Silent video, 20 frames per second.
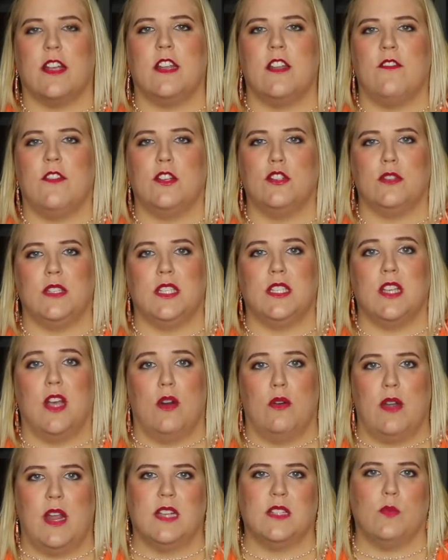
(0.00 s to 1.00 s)
individually
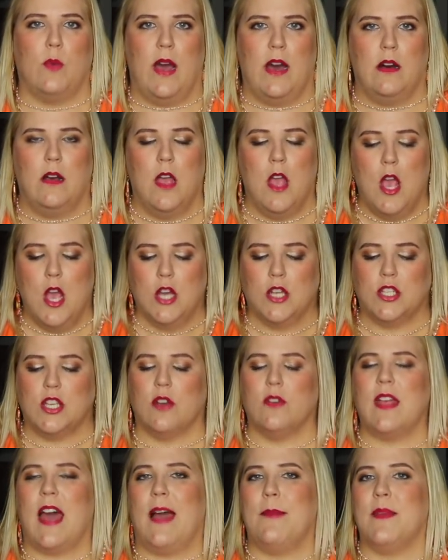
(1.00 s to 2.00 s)
sewn as well.
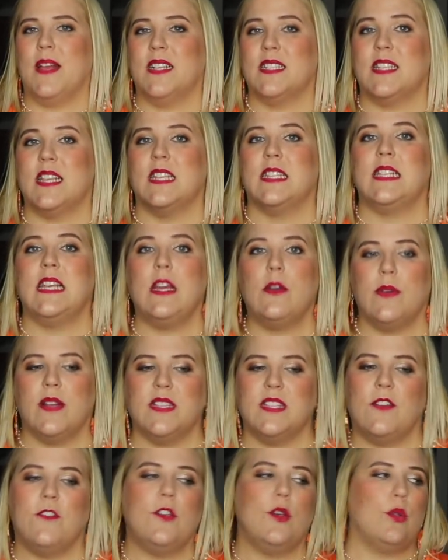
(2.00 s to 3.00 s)
So that means the
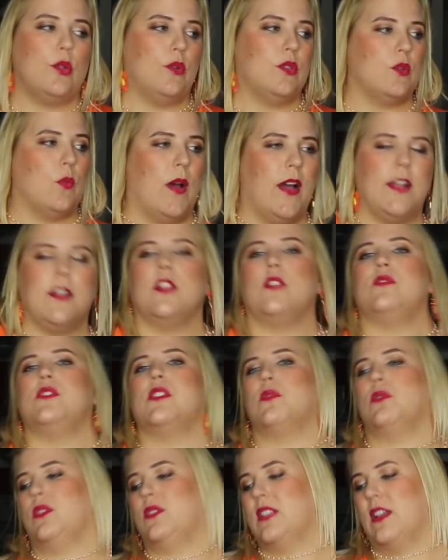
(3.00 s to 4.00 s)
sequins, if you lose one, you
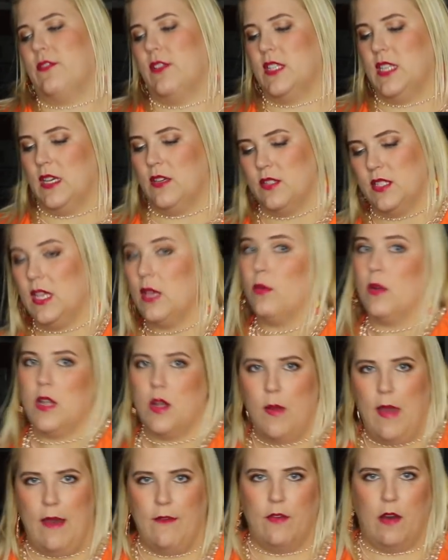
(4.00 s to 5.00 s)
don't lose every single sequin
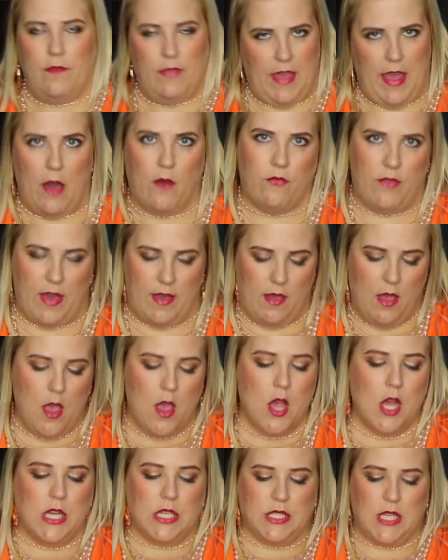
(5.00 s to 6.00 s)
you have on the outfit.
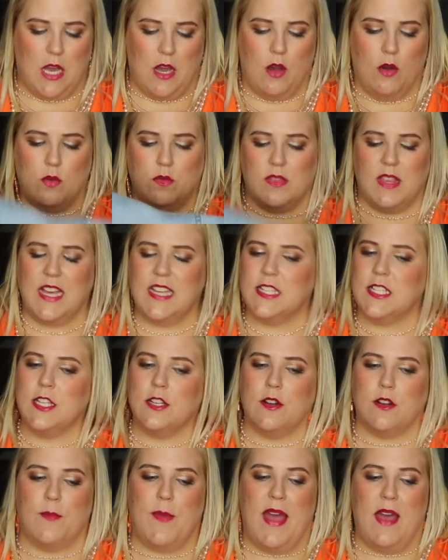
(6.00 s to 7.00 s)
So things to
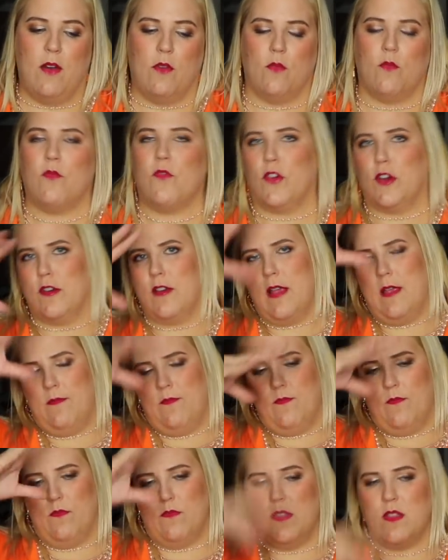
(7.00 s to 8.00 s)
note about for
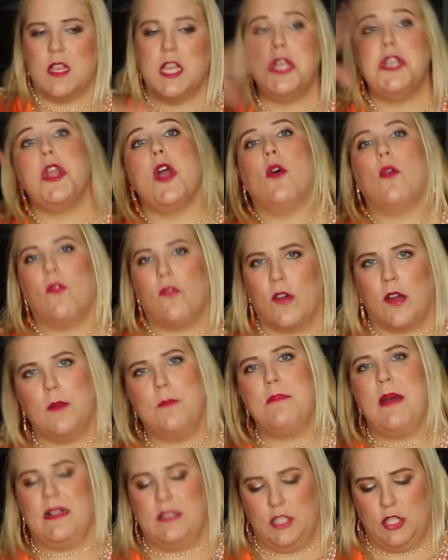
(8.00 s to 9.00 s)
to note for
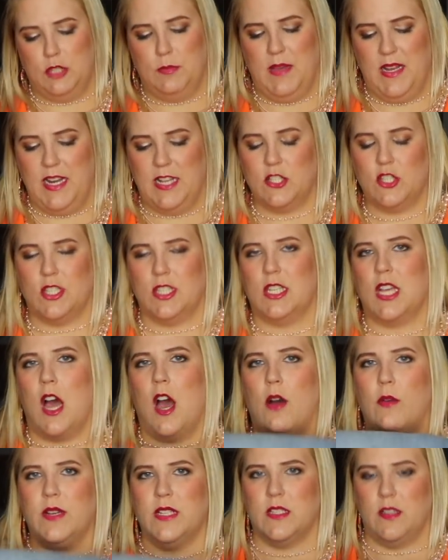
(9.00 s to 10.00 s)
embellishment is just to
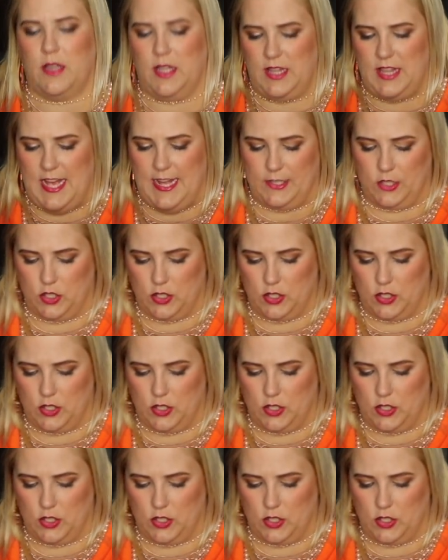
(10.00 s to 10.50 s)
always look at that